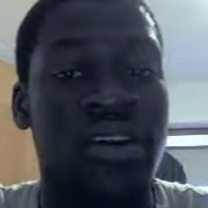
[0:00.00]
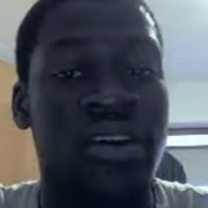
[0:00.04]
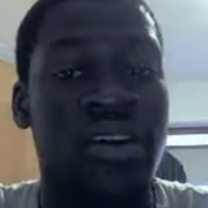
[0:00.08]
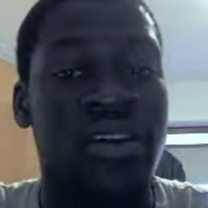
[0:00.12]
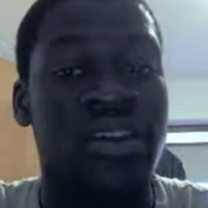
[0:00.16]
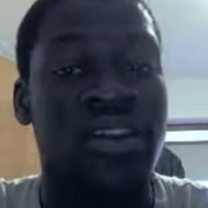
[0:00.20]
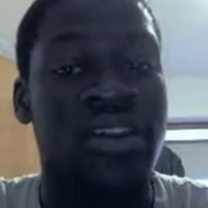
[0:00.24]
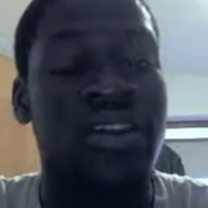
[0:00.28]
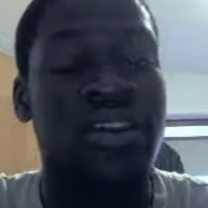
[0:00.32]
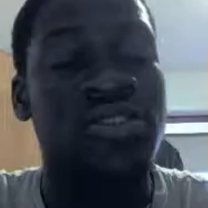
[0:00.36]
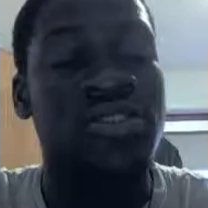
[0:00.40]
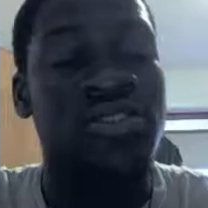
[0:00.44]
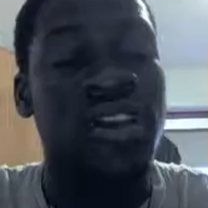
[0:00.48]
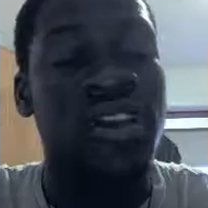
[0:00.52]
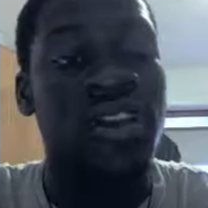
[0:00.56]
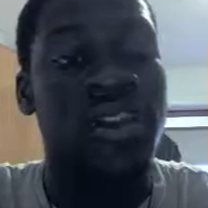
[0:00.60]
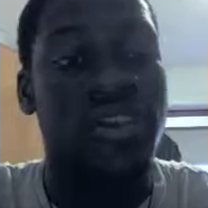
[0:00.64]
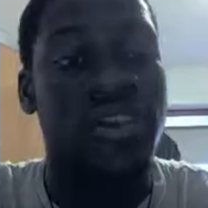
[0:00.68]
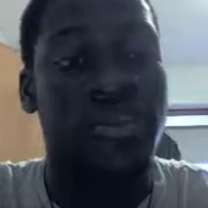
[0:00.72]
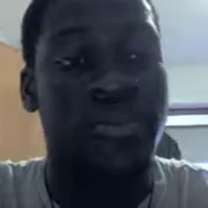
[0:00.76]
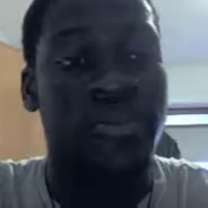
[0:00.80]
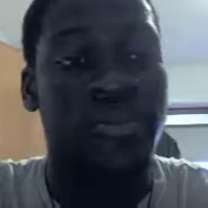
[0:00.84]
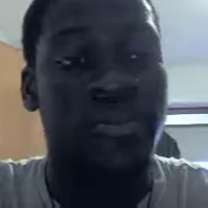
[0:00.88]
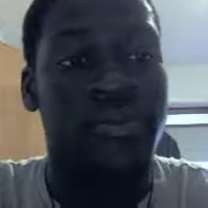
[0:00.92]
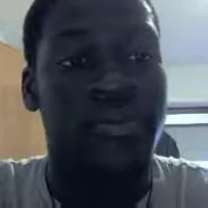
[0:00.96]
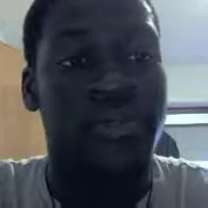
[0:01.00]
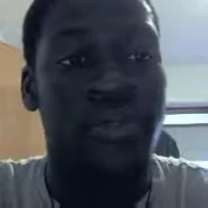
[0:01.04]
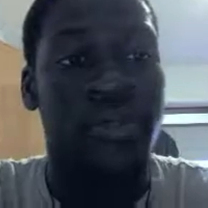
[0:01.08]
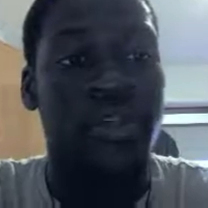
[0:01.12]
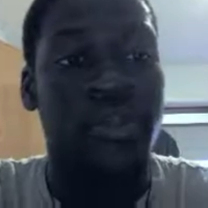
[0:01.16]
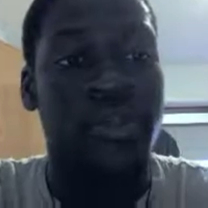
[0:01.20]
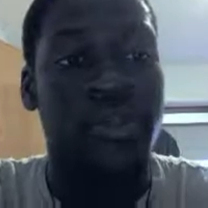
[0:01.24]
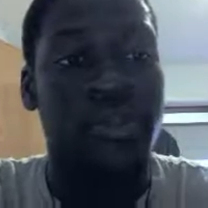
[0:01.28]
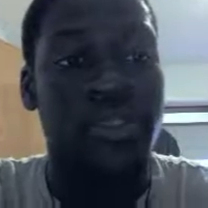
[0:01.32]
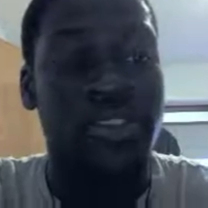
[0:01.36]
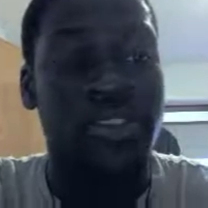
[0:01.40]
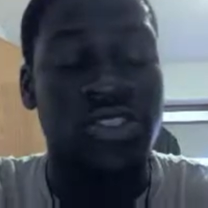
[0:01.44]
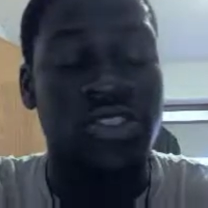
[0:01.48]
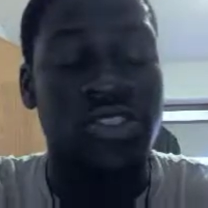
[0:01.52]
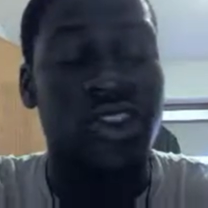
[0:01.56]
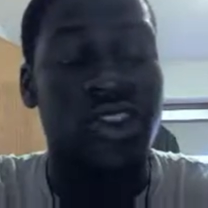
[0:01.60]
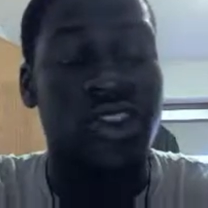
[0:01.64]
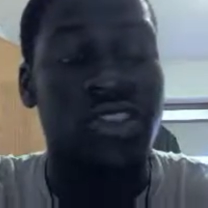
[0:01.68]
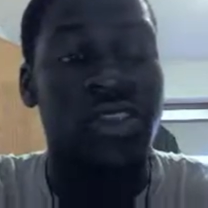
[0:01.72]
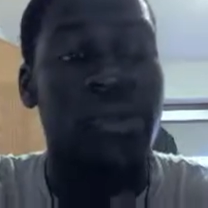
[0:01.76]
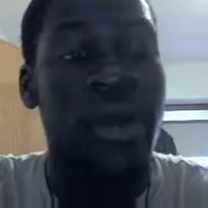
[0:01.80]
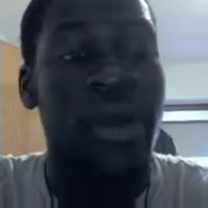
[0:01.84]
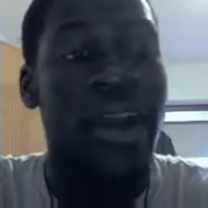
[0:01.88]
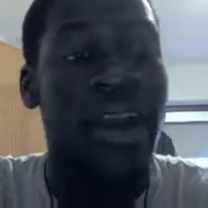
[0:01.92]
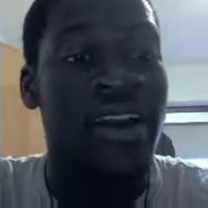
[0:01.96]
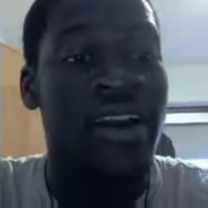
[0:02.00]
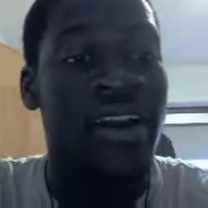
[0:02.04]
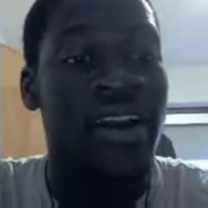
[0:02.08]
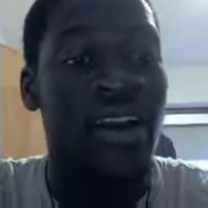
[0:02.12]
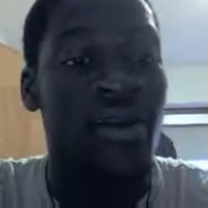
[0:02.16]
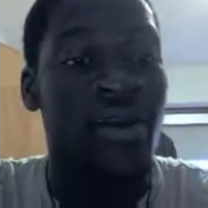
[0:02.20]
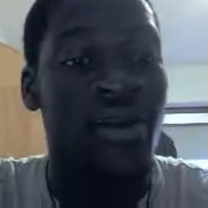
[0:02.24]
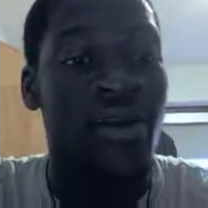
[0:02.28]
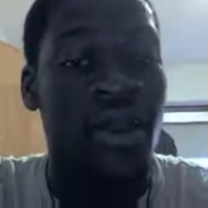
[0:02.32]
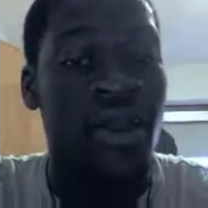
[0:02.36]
then start him. Then start the backup.